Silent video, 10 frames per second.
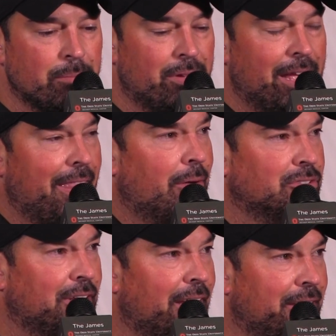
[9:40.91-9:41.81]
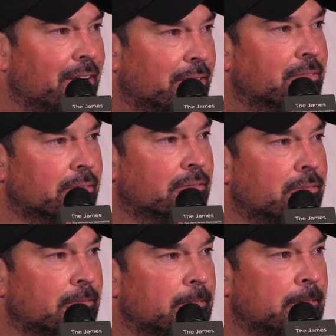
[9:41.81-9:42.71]
but yeah, that was the idea.
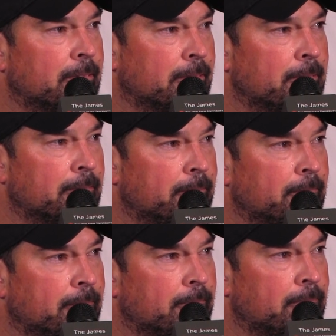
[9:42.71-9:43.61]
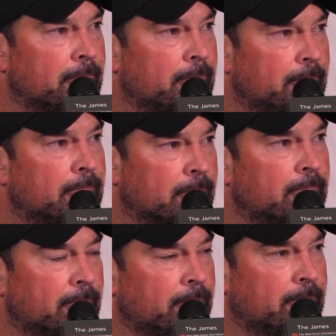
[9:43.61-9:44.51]
And for a quarterback, just
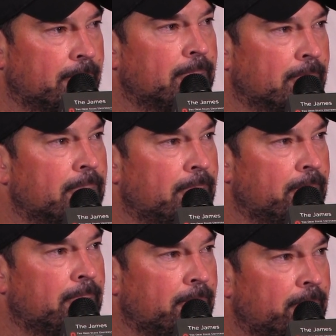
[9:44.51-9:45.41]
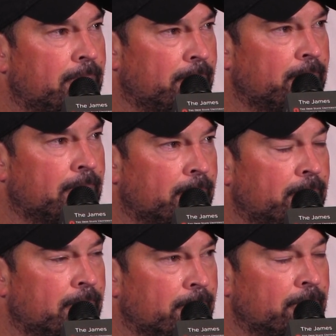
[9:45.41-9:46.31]
regardless of what type of throw it is, the fact that he
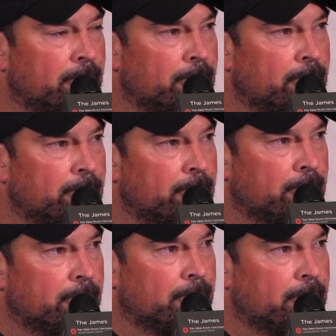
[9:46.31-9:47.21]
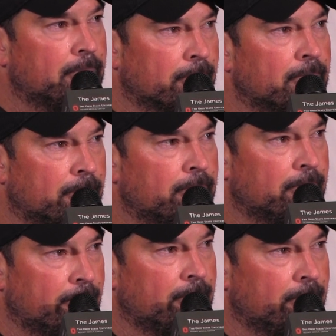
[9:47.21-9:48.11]
just completed a pass and now he
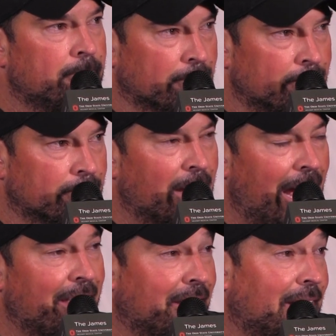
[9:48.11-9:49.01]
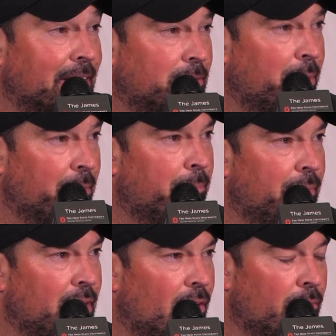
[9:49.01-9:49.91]
feels like he's in there. I think that's a big
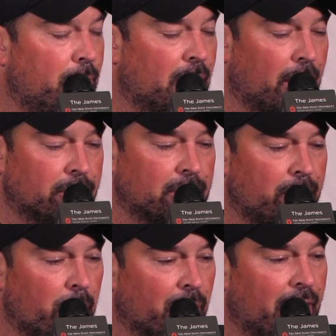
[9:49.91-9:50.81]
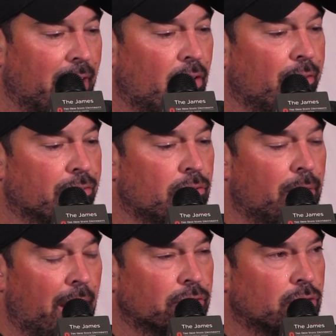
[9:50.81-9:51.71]
you know I, I remember kind of going through
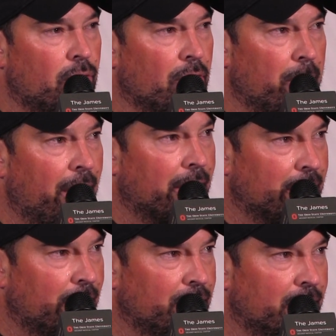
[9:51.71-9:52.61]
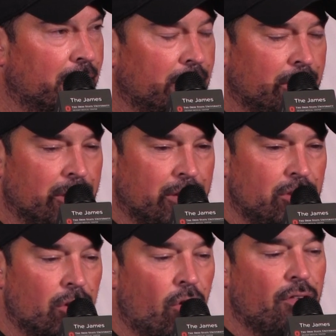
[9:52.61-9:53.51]
when I was a quarterback. You know you
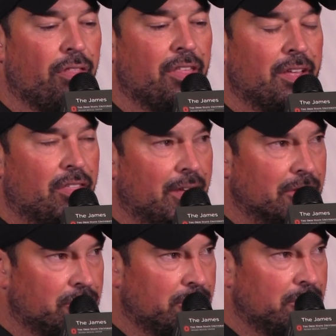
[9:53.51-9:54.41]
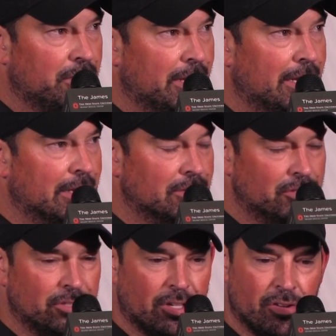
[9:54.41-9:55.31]
you overthink things, and
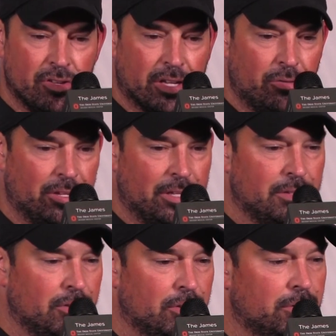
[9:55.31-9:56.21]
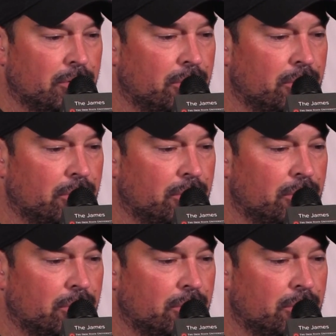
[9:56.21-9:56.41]
you know you can really. You,